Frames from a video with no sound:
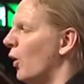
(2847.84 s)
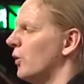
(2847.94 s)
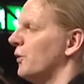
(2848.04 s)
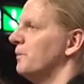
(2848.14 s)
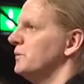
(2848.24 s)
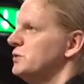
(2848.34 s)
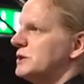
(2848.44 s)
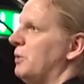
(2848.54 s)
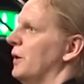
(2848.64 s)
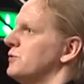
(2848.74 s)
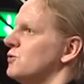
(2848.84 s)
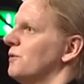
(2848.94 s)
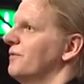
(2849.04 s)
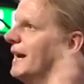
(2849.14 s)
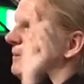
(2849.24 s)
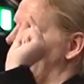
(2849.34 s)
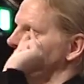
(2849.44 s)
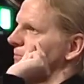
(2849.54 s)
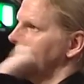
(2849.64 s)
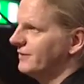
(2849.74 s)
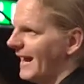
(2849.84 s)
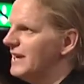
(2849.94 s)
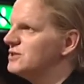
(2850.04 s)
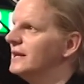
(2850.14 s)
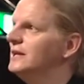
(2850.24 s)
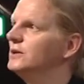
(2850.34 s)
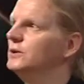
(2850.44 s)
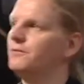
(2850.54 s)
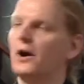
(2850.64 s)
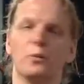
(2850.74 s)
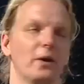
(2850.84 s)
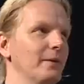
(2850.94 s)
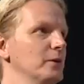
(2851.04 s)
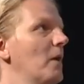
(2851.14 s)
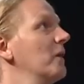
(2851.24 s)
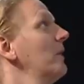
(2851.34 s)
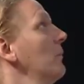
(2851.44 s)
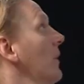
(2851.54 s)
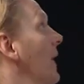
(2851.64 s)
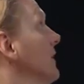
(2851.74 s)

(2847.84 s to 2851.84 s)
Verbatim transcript: all of them you just put in the drawer and forget about, but occasionally you, find one of the, you might find one of the